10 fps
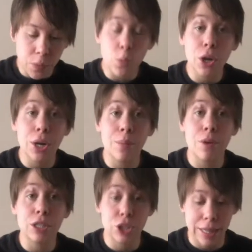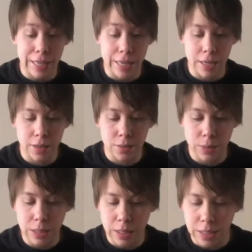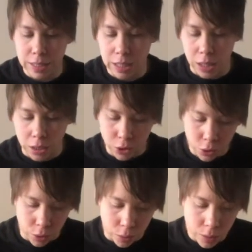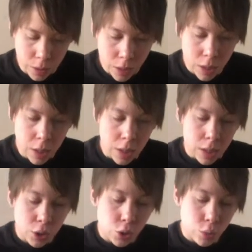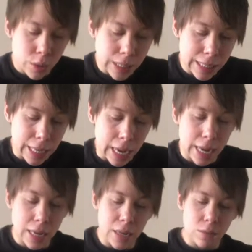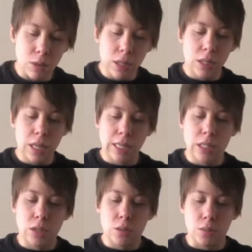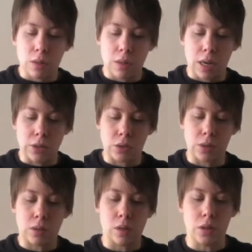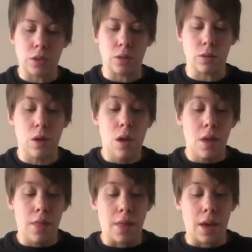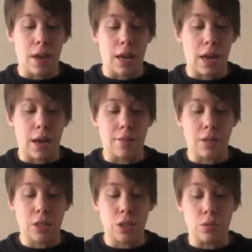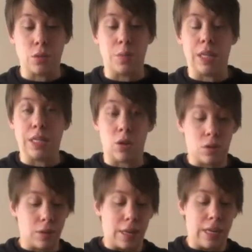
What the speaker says: We're gonna brush the rest of the cilantro to the side. And what I'd like to do with the extra cilantro that I haven't used but is already